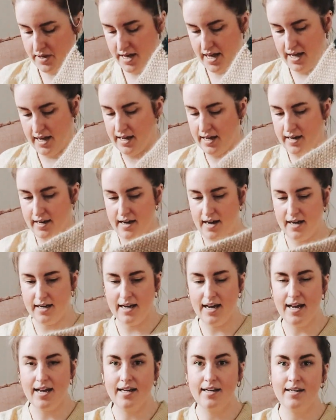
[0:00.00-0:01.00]
And
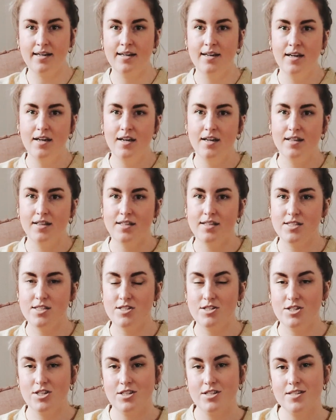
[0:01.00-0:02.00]
again, this
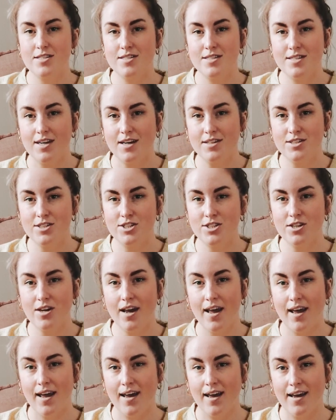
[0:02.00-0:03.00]
is just such
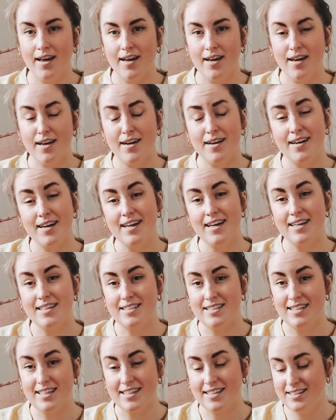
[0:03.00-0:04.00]
an
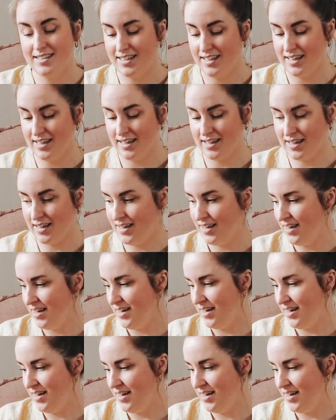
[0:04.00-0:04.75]
addicting